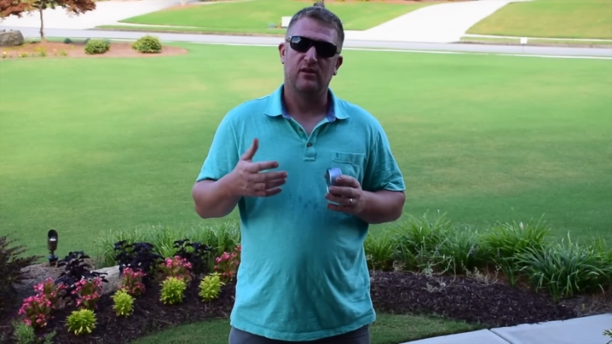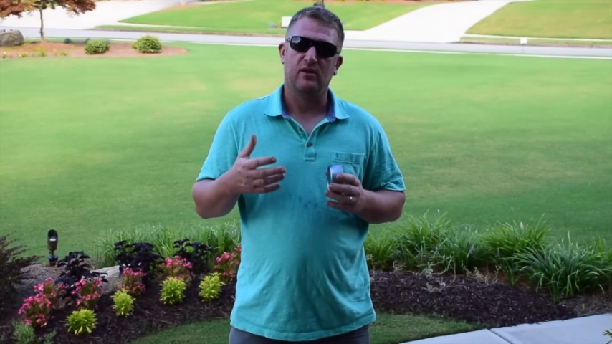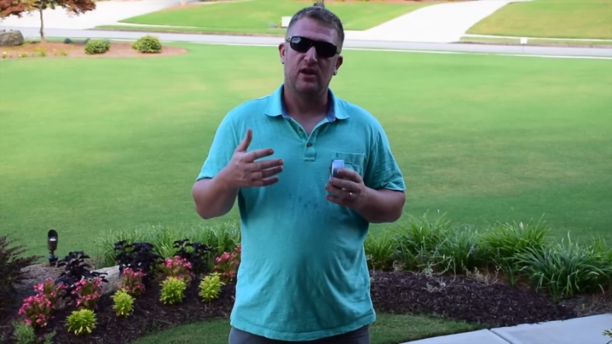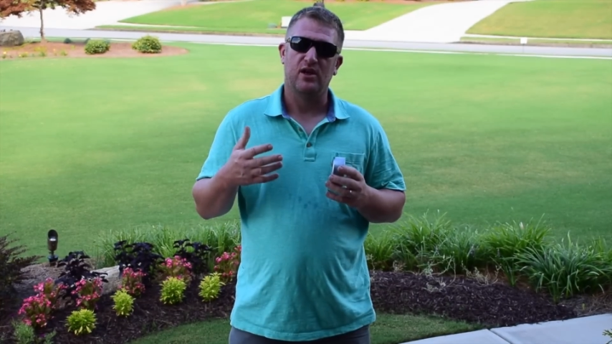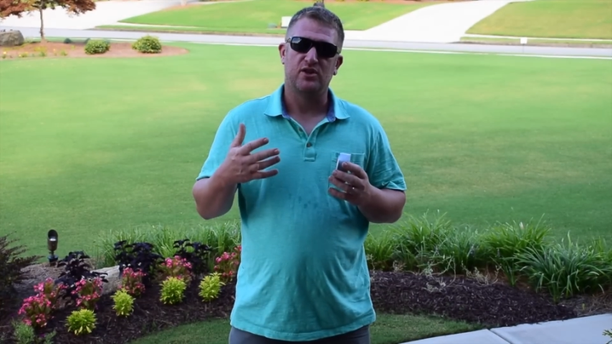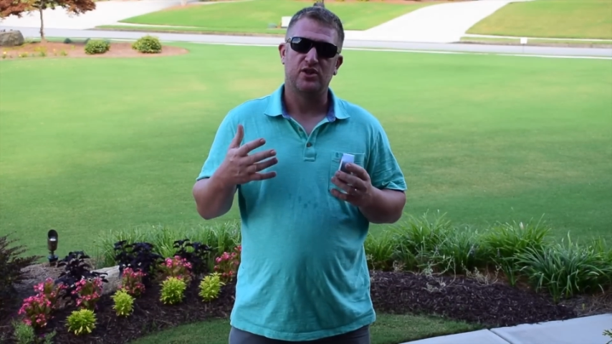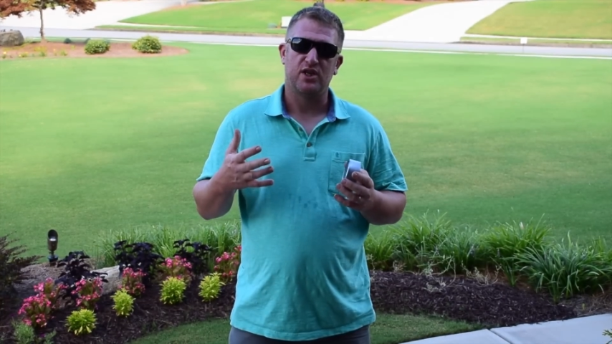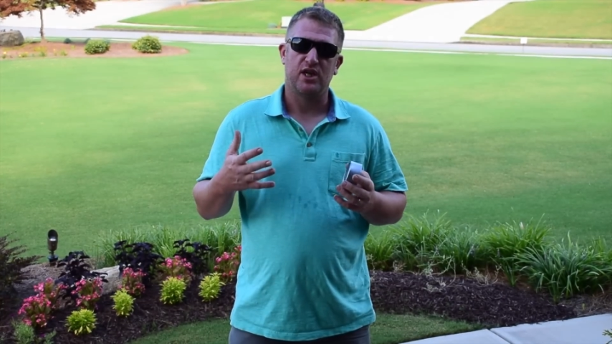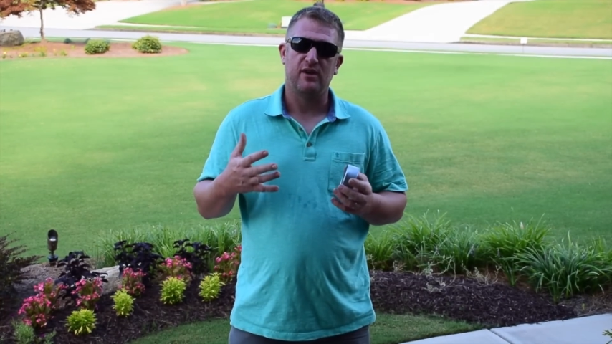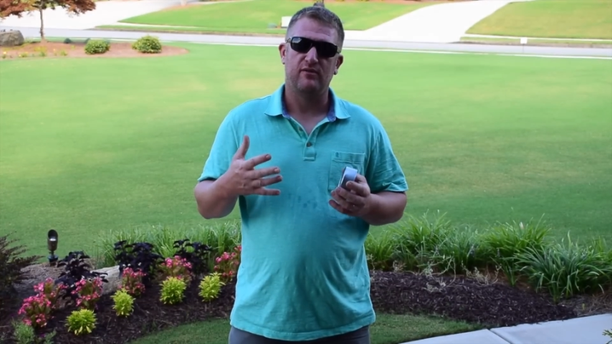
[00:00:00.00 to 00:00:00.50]

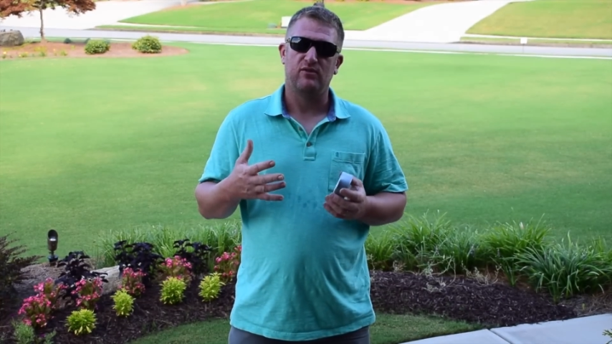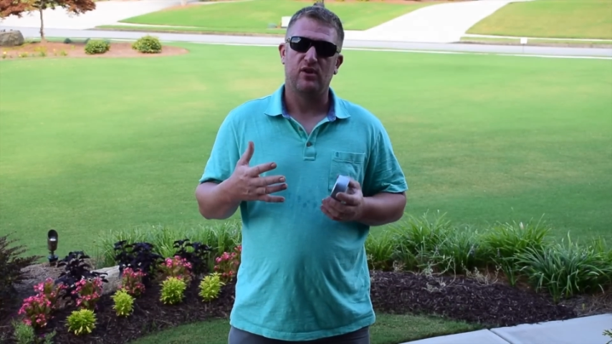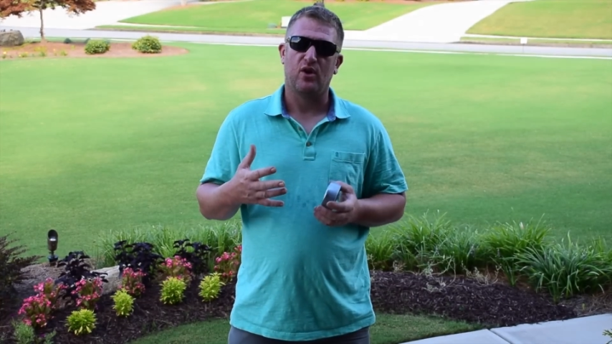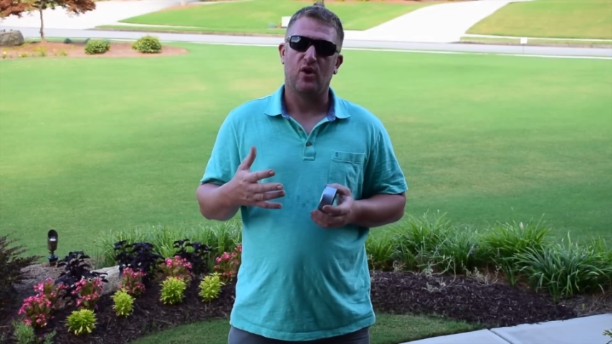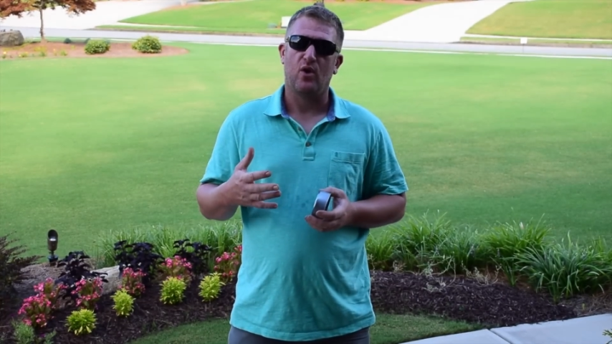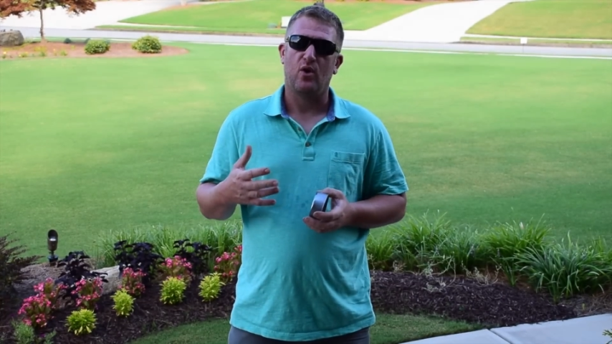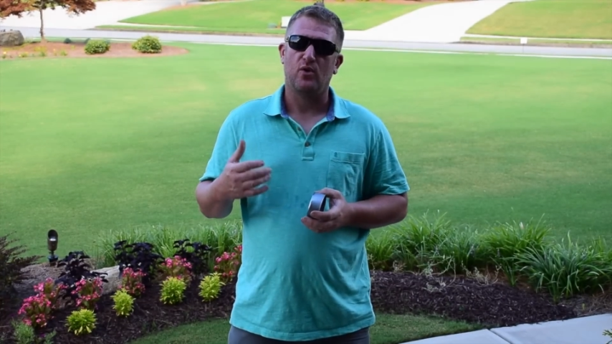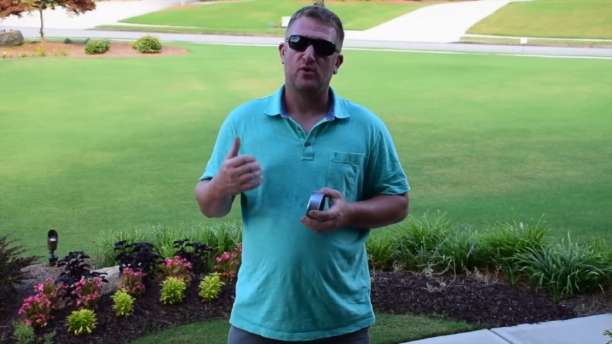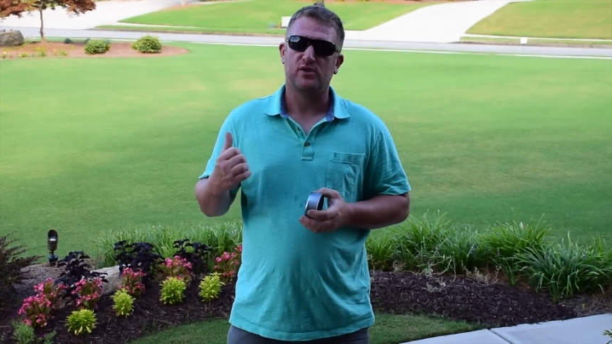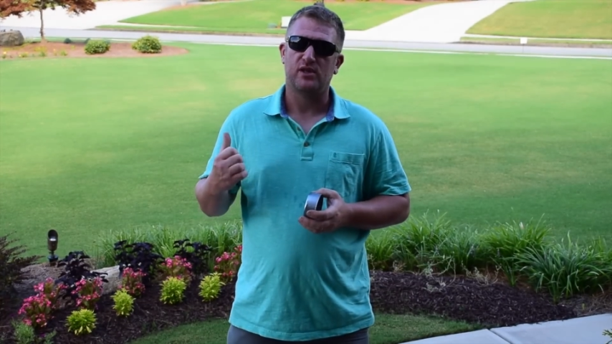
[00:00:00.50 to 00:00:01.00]
achieve the
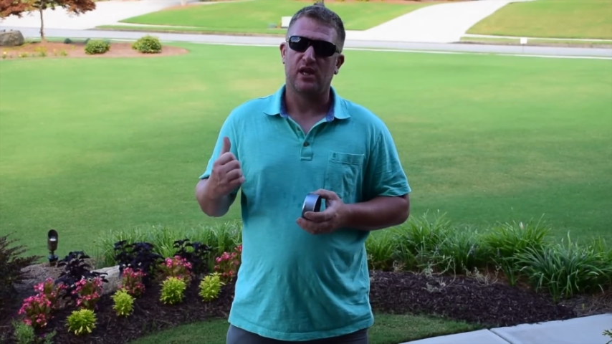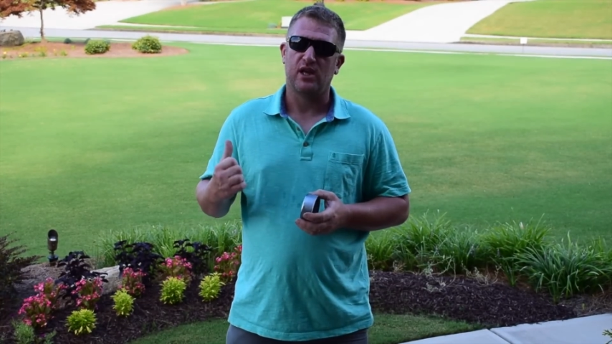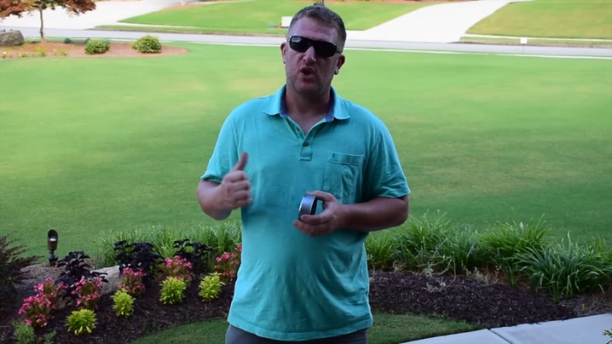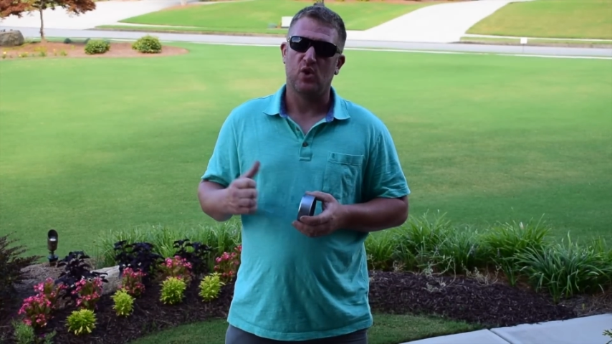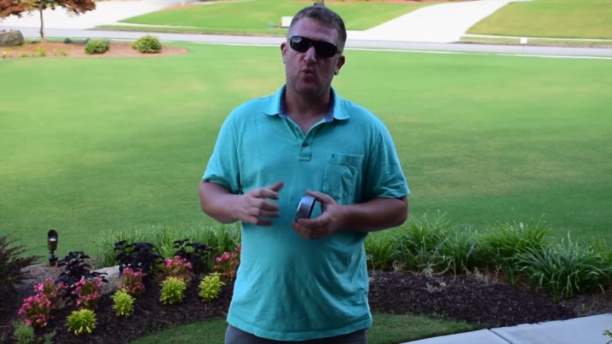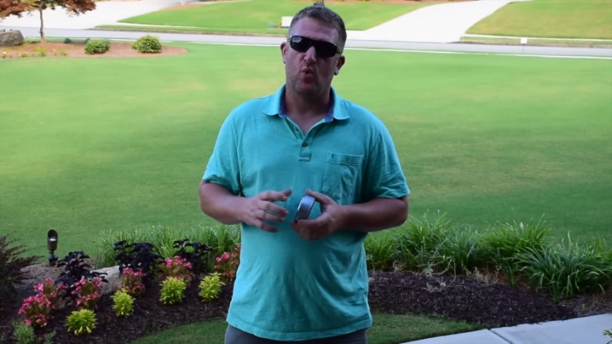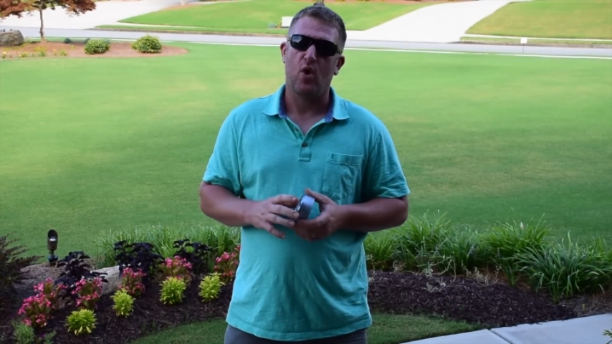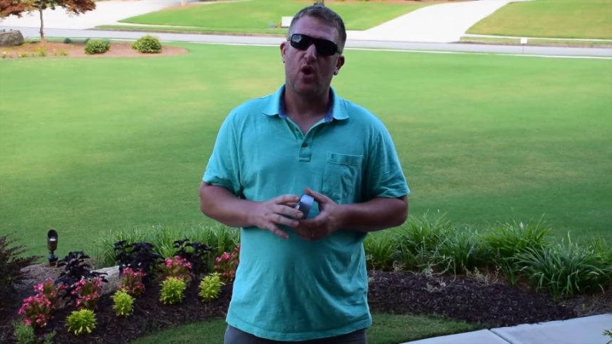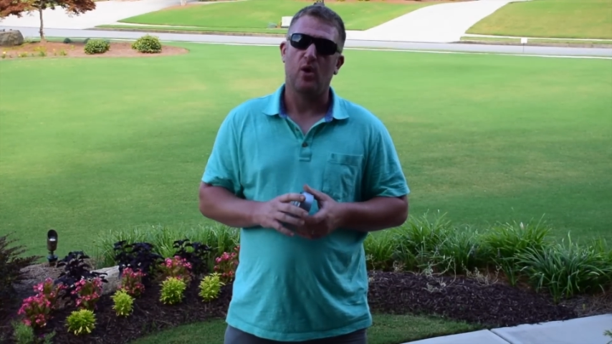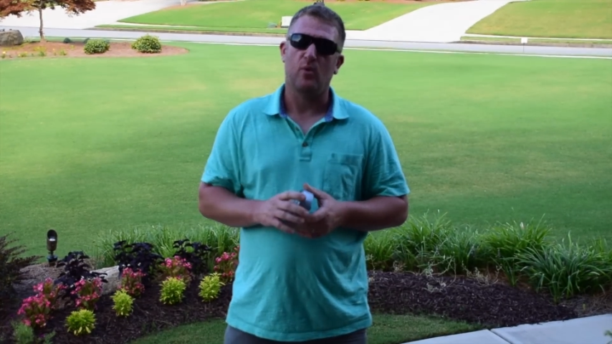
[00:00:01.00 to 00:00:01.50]
goals that
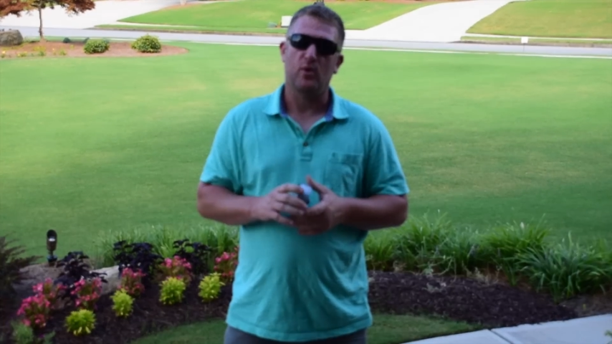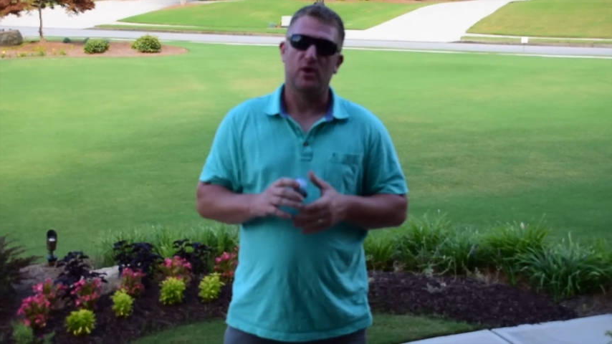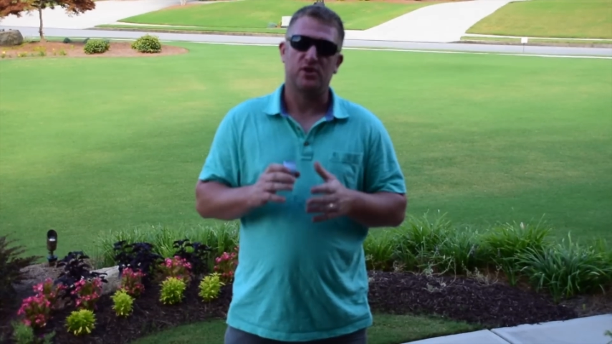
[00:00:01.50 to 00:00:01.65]
you want,